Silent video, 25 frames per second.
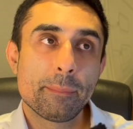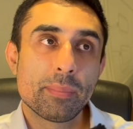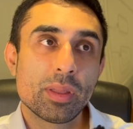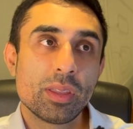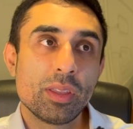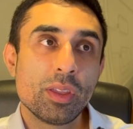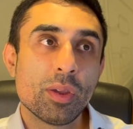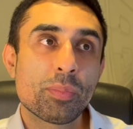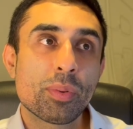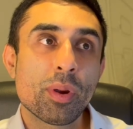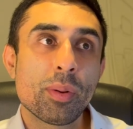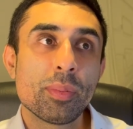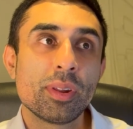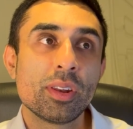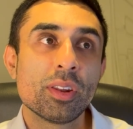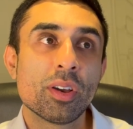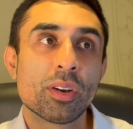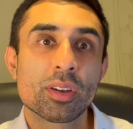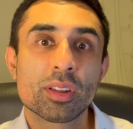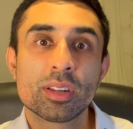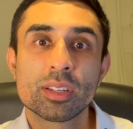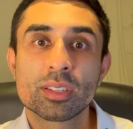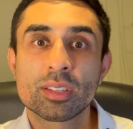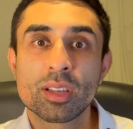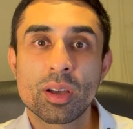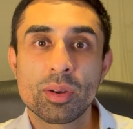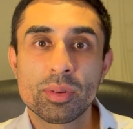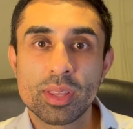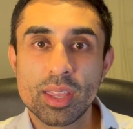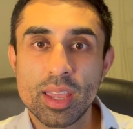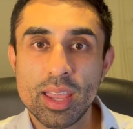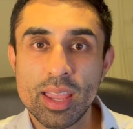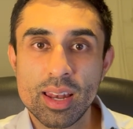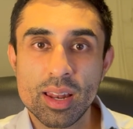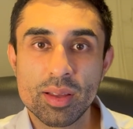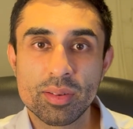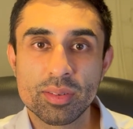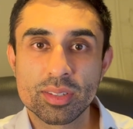you're probably not going to start with your
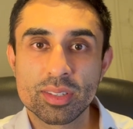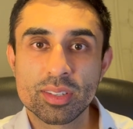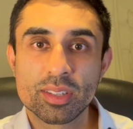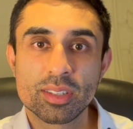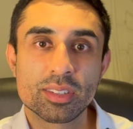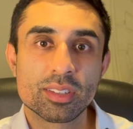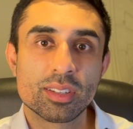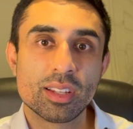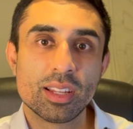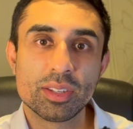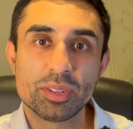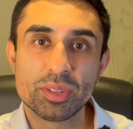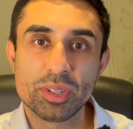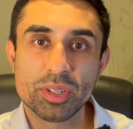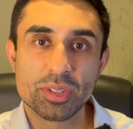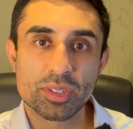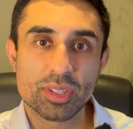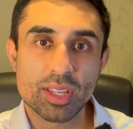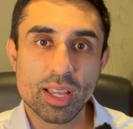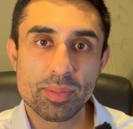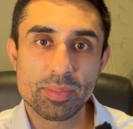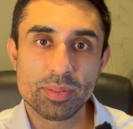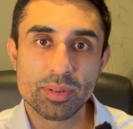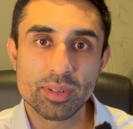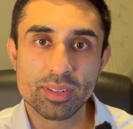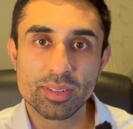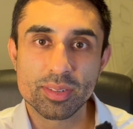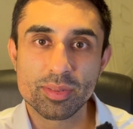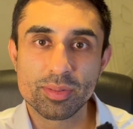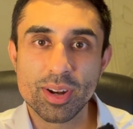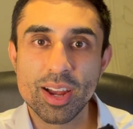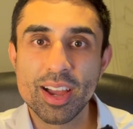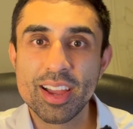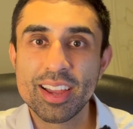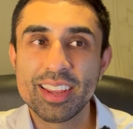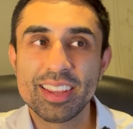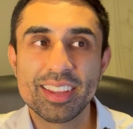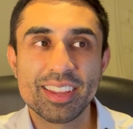A-levels because it literally just happened,
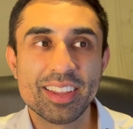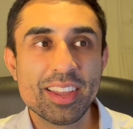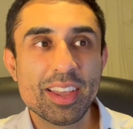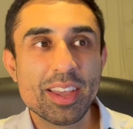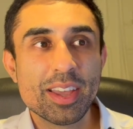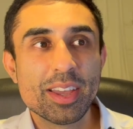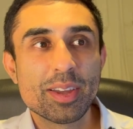right?